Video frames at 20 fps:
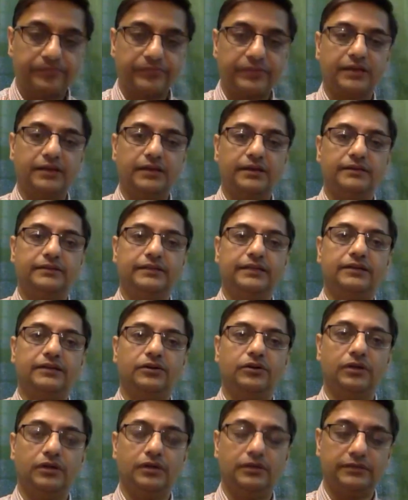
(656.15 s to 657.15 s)
Yeah, they
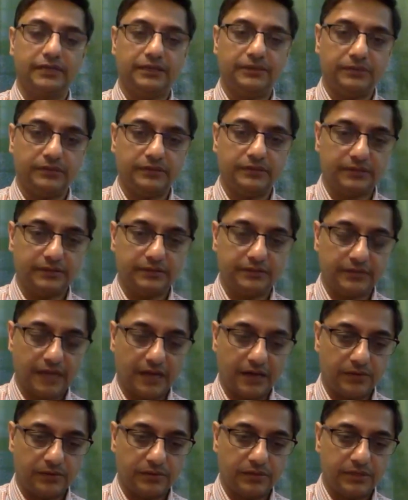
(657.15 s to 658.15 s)
all they
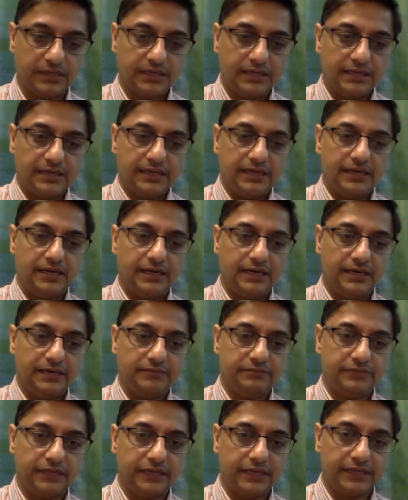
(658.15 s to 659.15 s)
now uh,
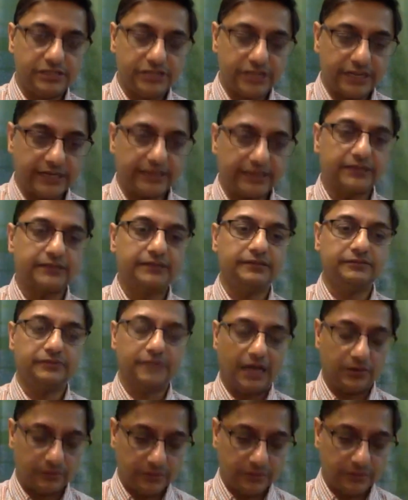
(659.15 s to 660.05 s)
the Gangetic now